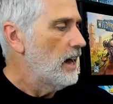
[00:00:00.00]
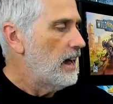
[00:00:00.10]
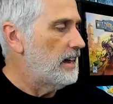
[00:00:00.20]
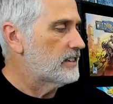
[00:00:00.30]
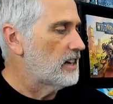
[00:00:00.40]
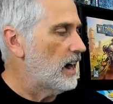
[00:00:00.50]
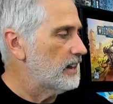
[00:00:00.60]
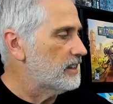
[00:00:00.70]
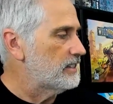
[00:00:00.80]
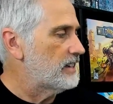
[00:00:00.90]
It's
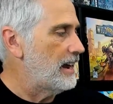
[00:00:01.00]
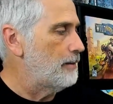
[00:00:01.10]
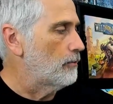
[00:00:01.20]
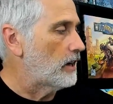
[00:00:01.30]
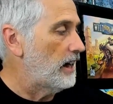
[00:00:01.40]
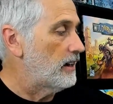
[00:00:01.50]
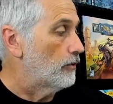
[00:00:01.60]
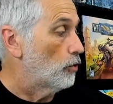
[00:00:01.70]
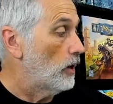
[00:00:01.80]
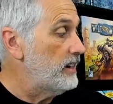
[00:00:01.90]
got the same kind
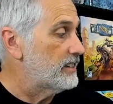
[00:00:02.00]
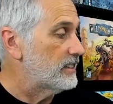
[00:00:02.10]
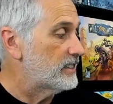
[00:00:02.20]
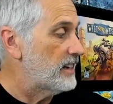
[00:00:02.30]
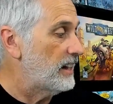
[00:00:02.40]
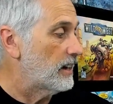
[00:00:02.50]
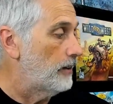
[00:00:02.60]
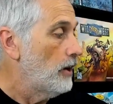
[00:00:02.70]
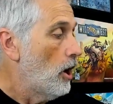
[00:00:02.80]
of race aesthetic of,